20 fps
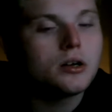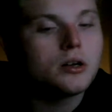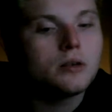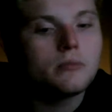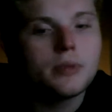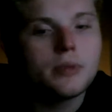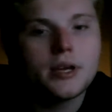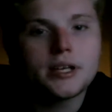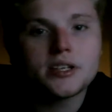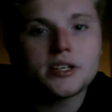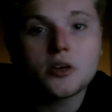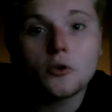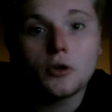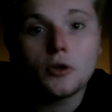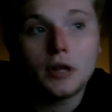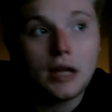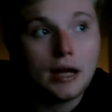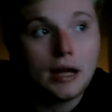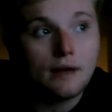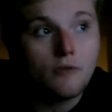because I
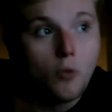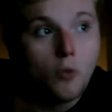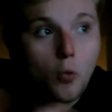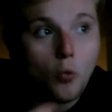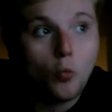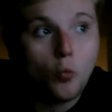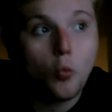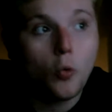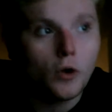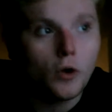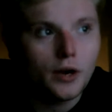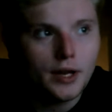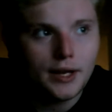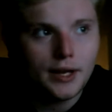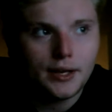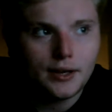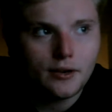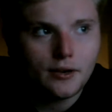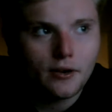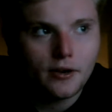already have
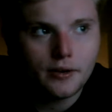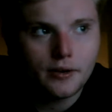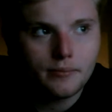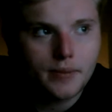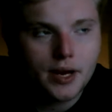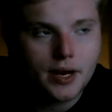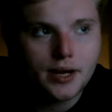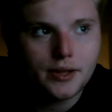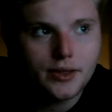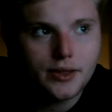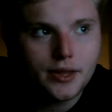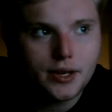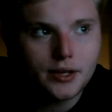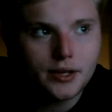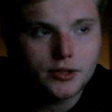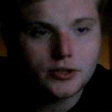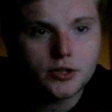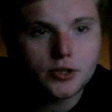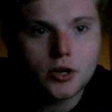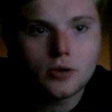warning on my
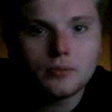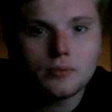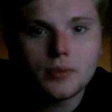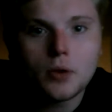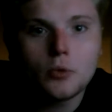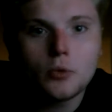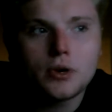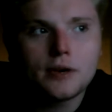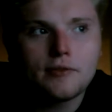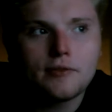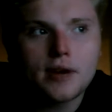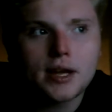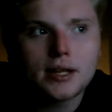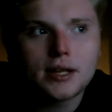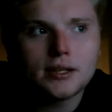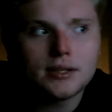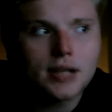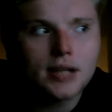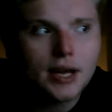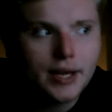thing. So I wonder if I
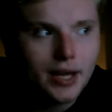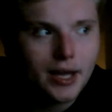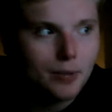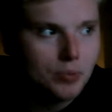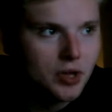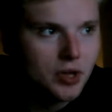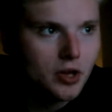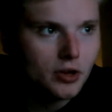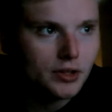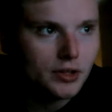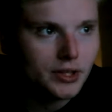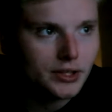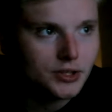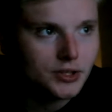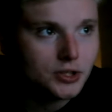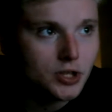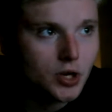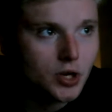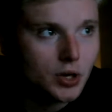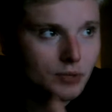appealed it.
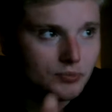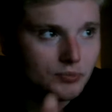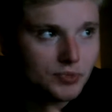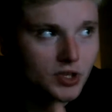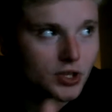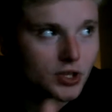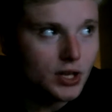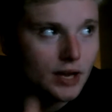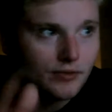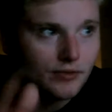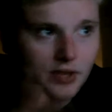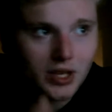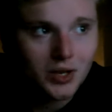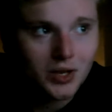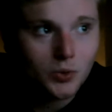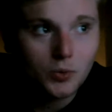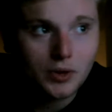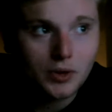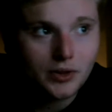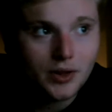So I'm going to have to
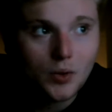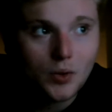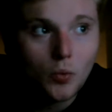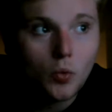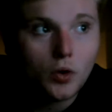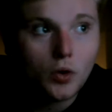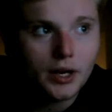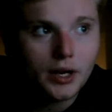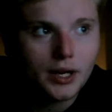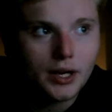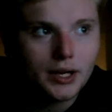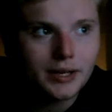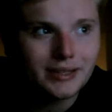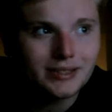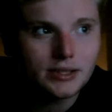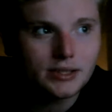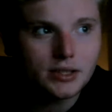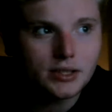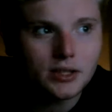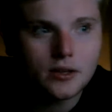get rid of that warning
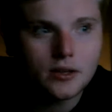because,